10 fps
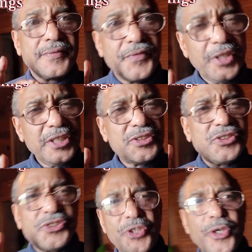This
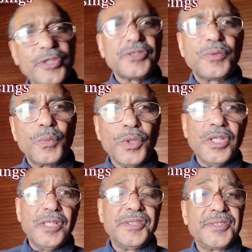church
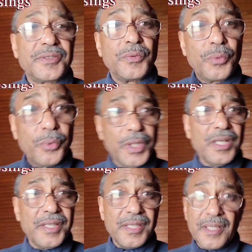was
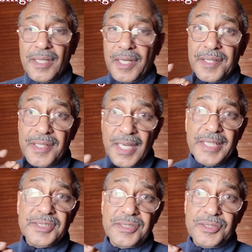really a
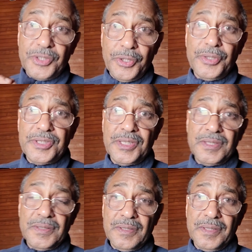nice church.
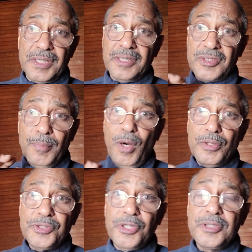Okay. Small
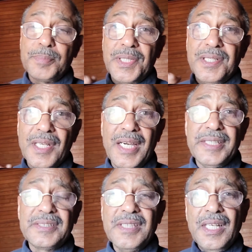church, but
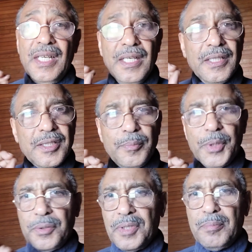nice.
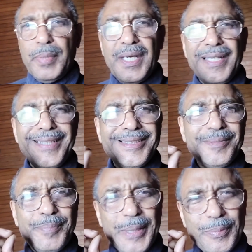Community-based.
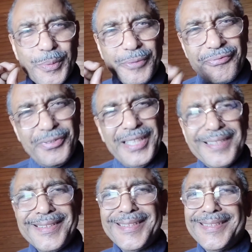People were
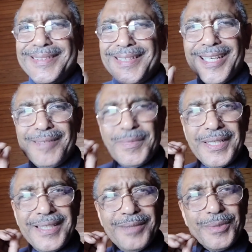friendly. I
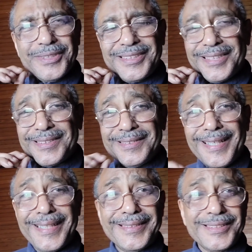mean, it was just
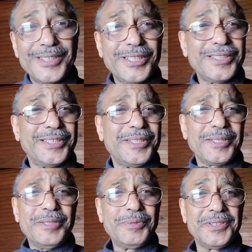nice.
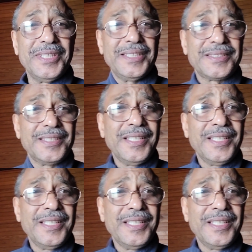It was nice.